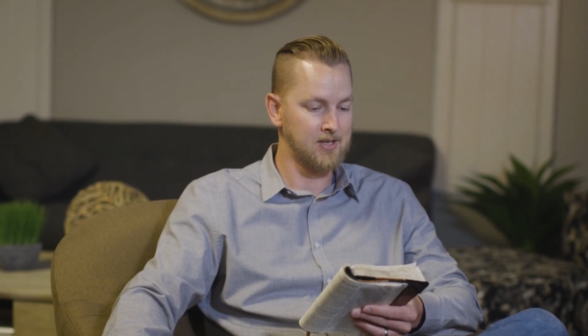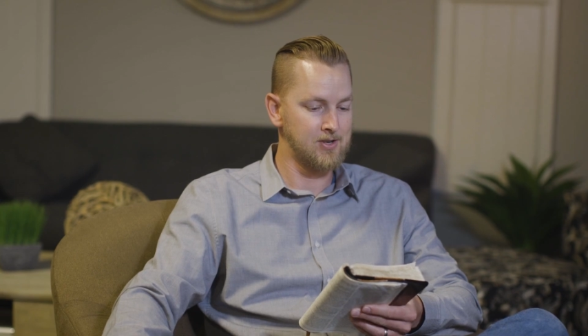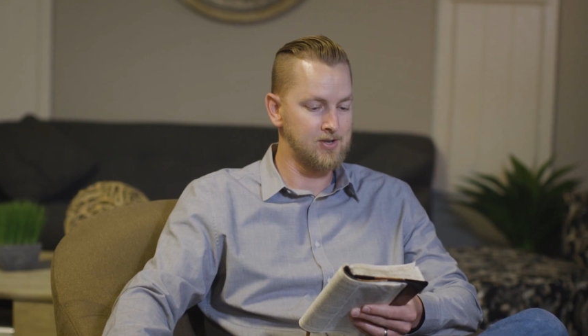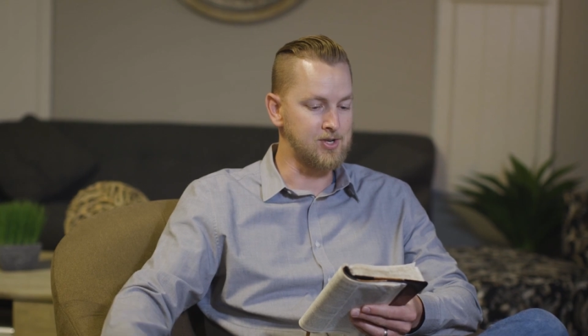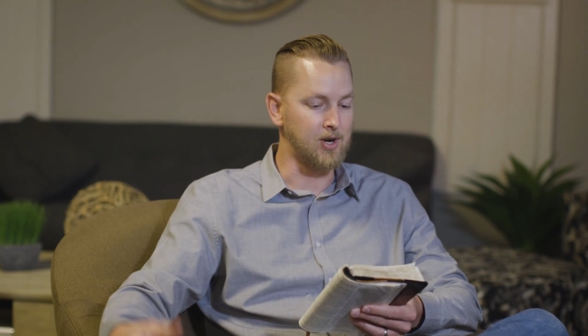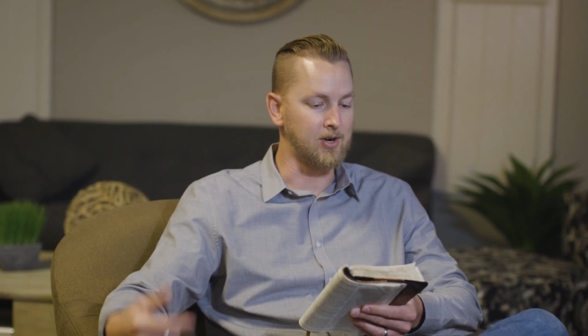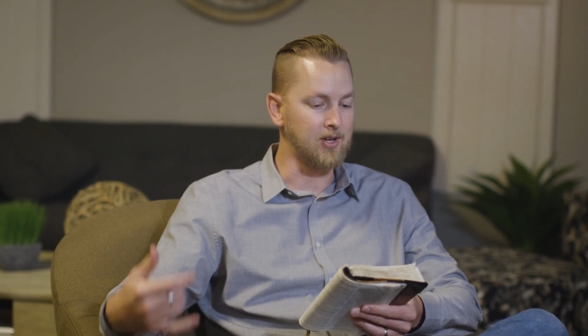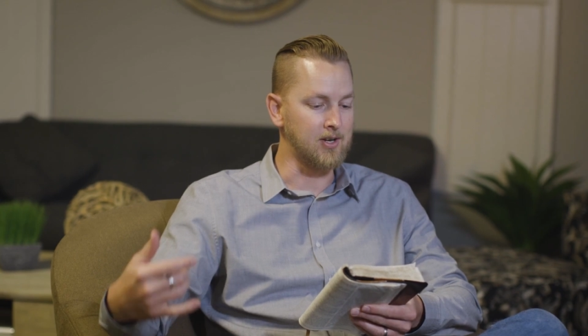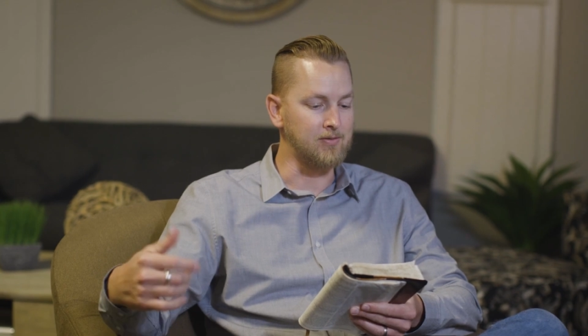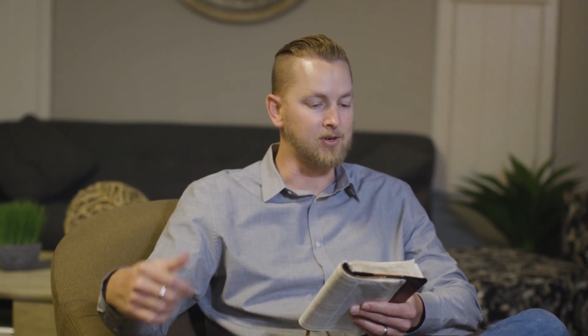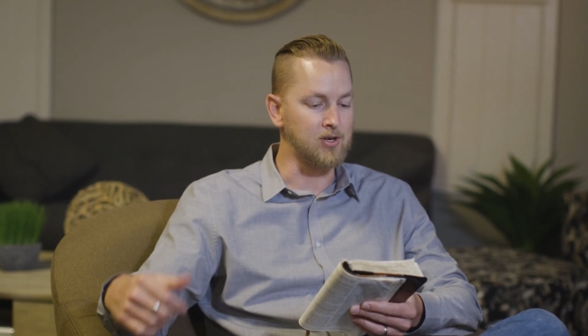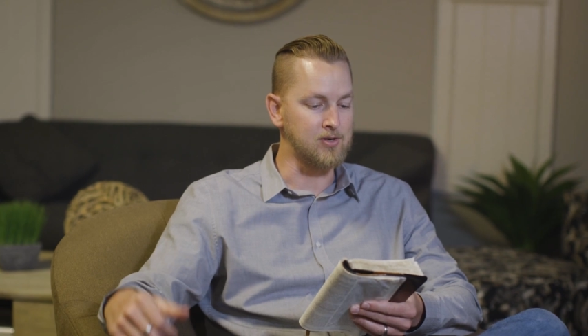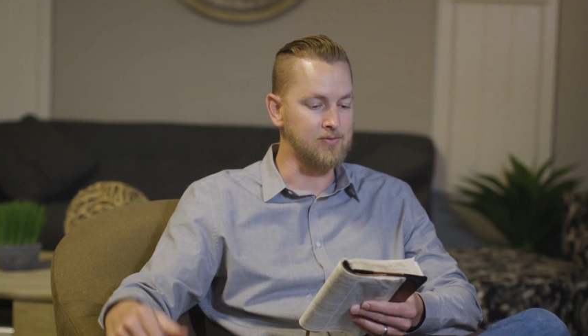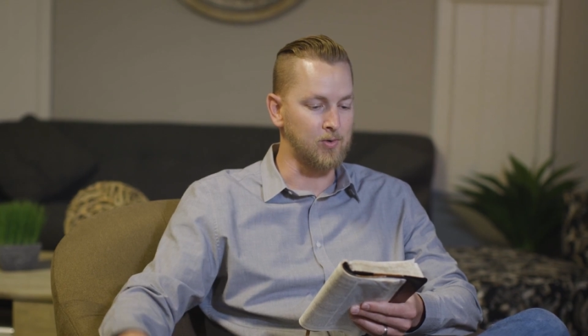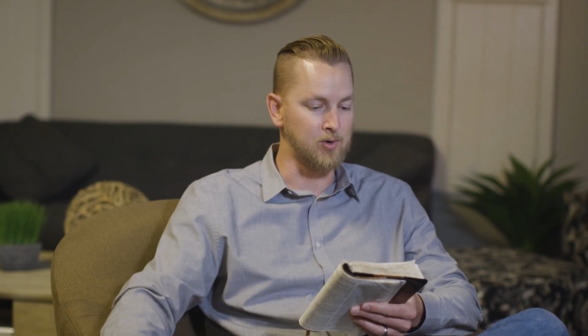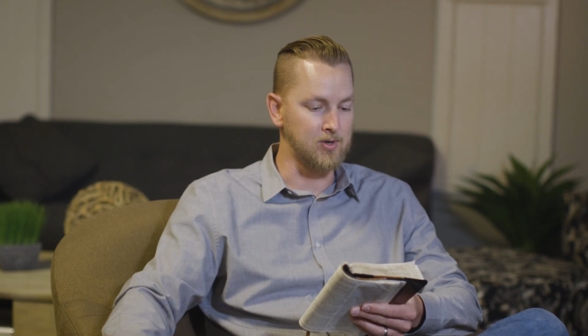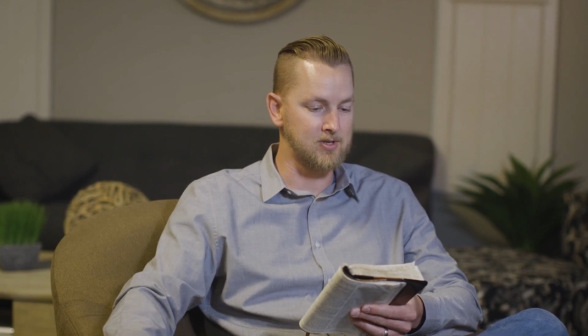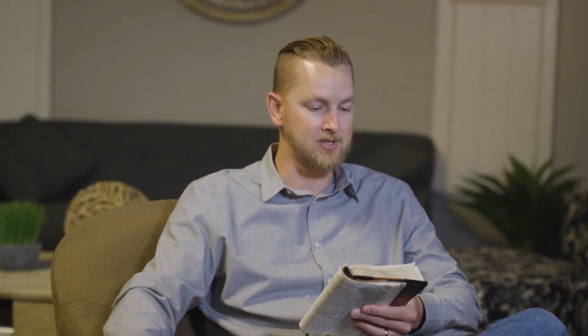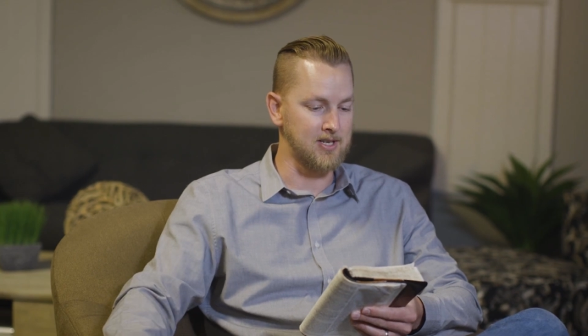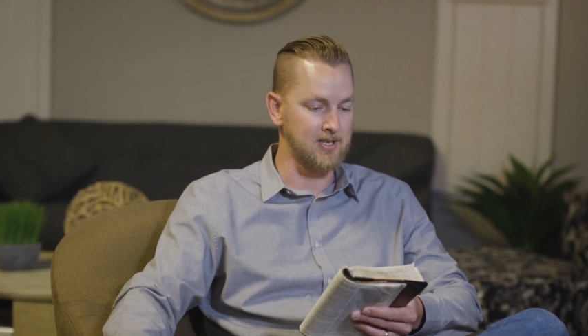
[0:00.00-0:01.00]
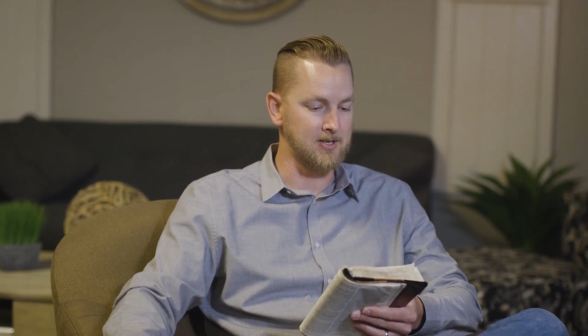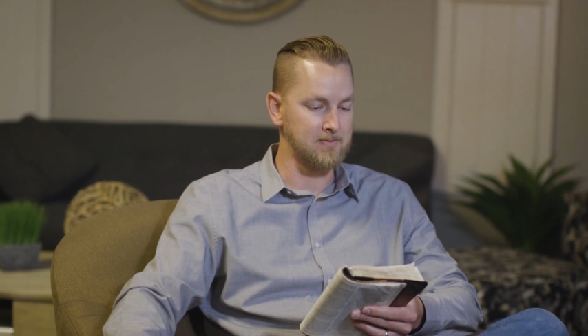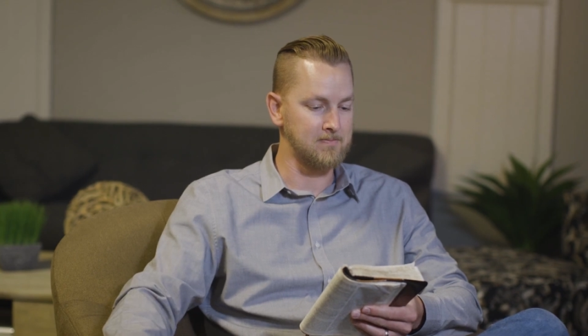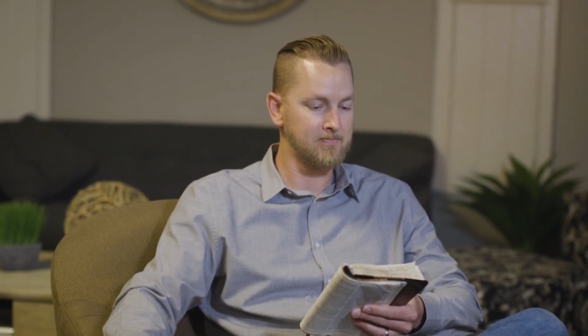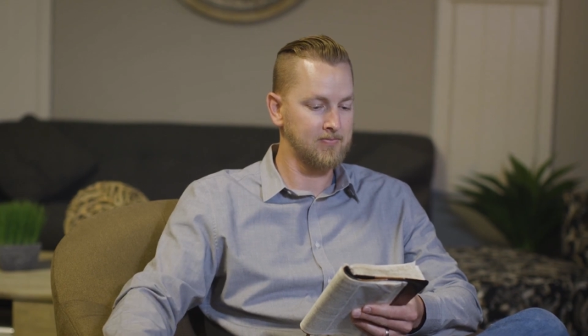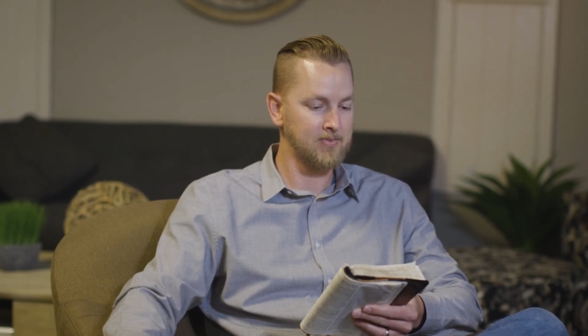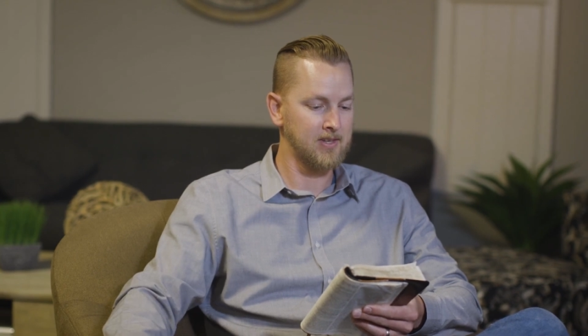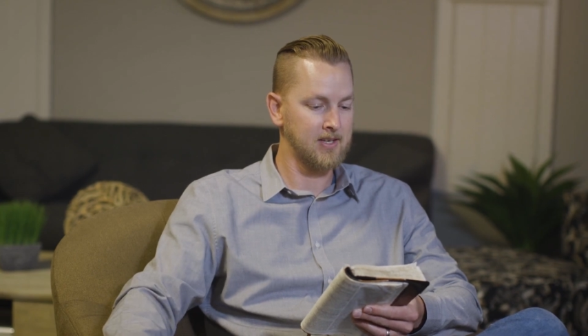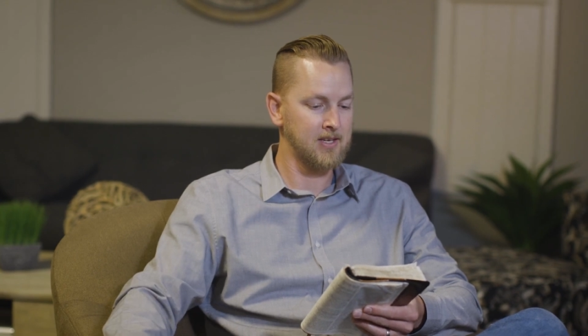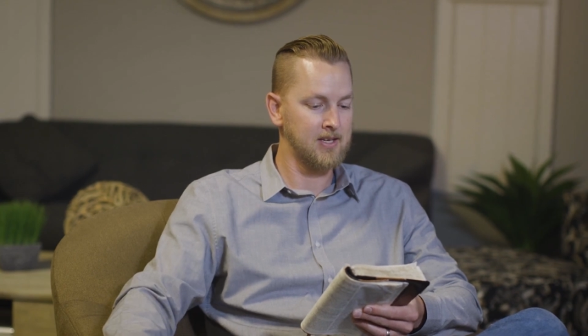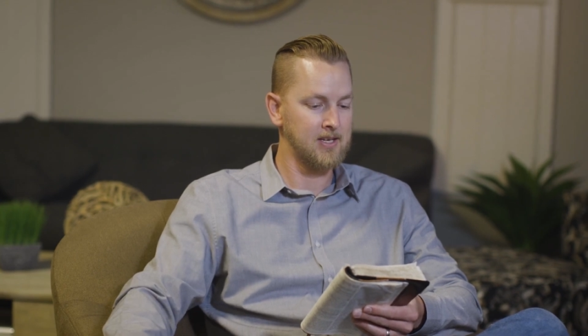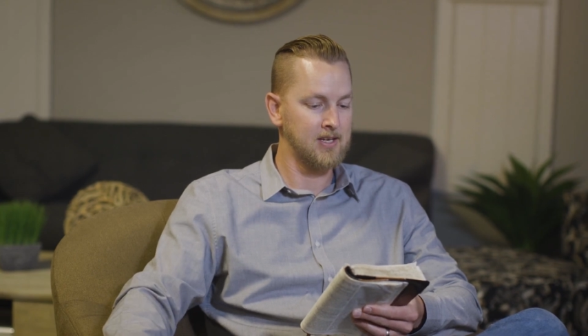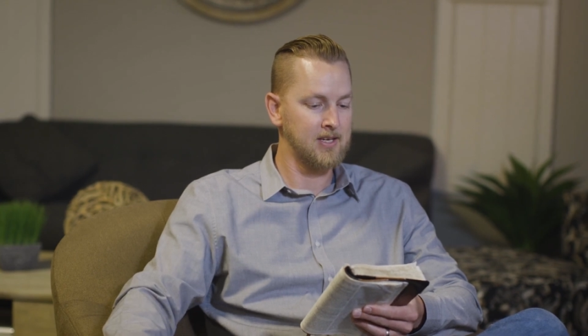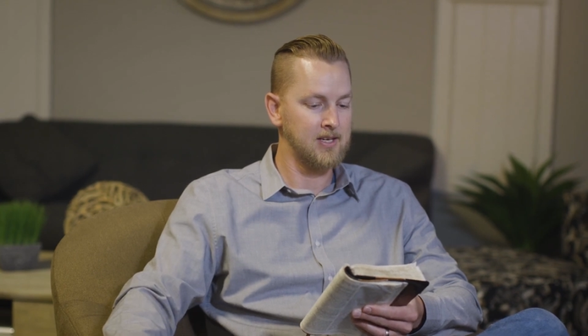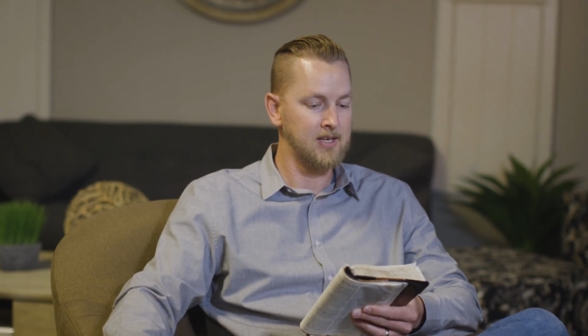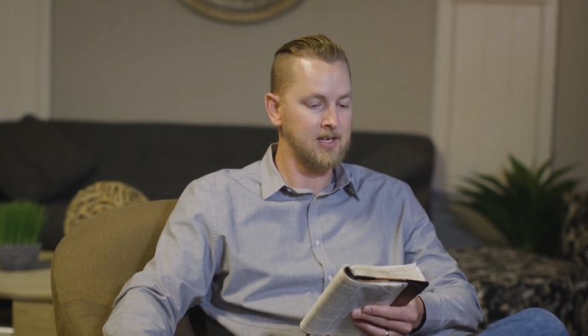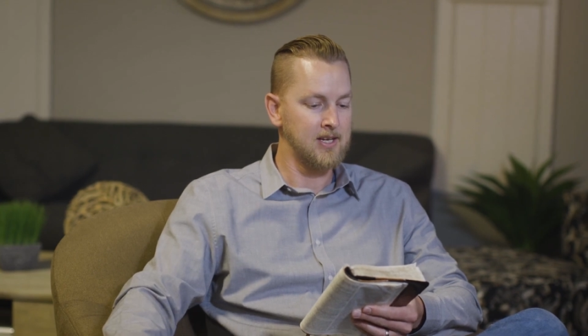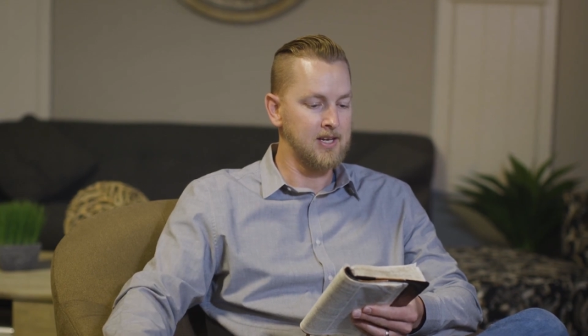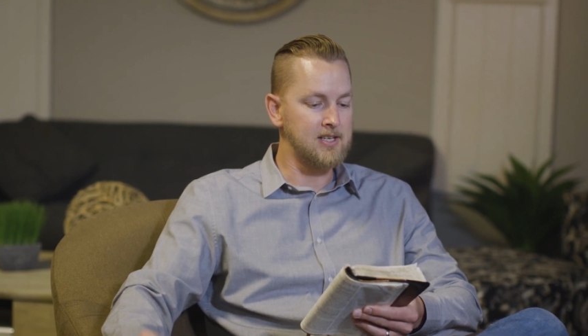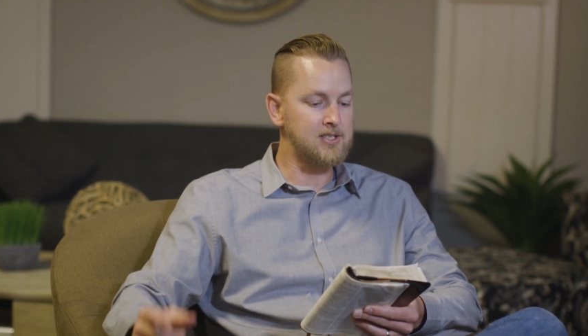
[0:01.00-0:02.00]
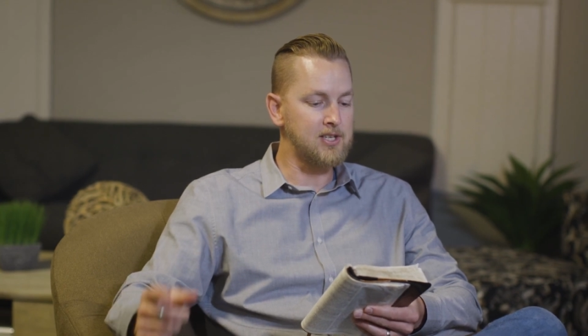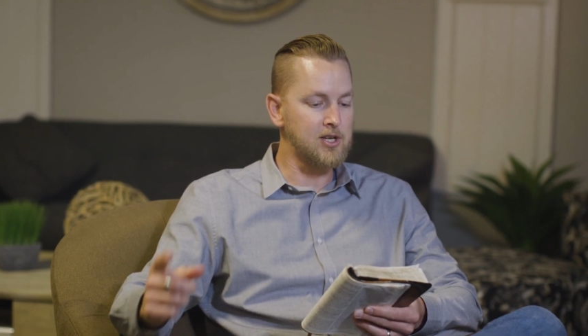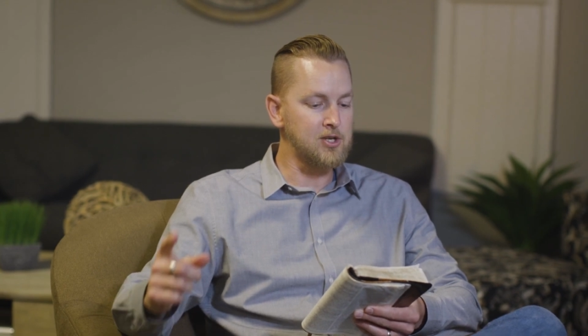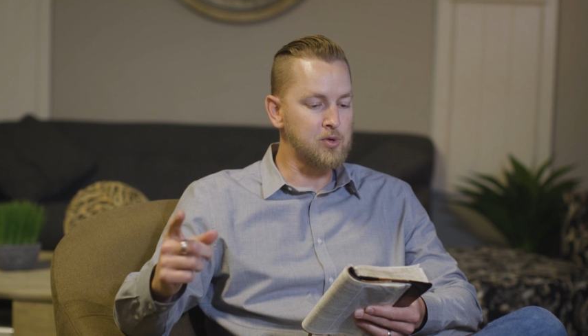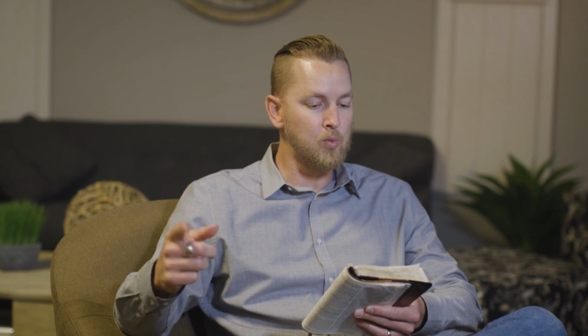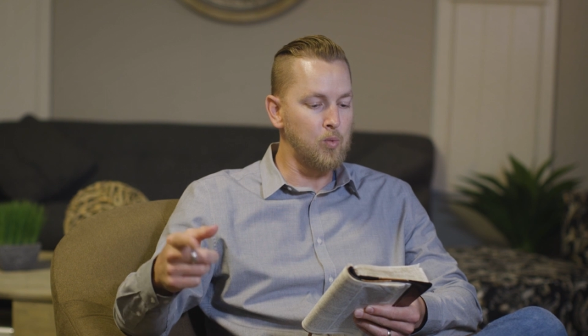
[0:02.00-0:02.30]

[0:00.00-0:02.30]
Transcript: starting in verse 14. He says,